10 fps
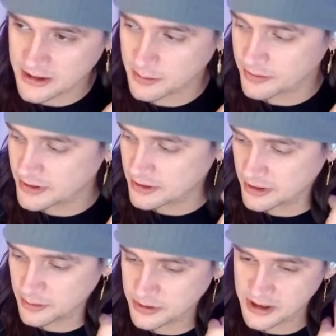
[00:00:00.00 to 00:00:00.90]
up.
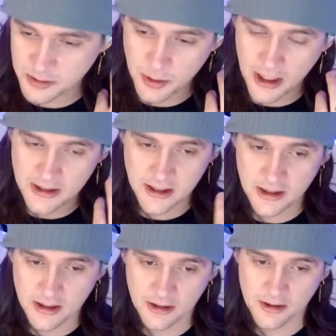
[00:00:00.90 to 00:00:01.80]
Originally it was this price, and
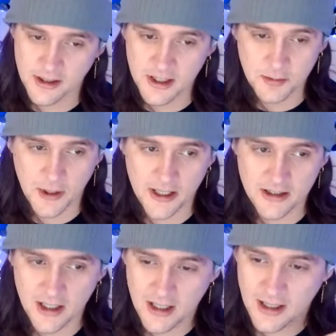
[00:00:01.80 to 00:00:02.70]
it turned to this price.
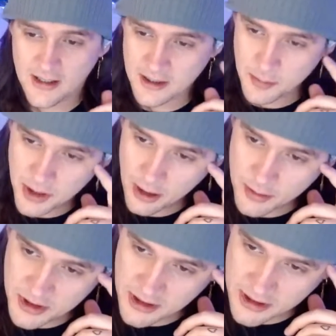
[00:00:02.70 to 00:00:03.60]
I think the PR
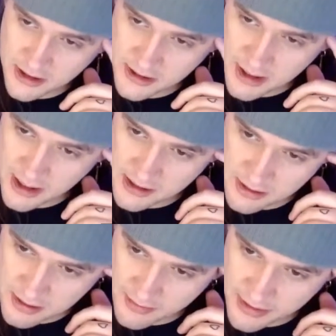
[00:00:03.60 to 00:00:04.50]
machine that he's got is driving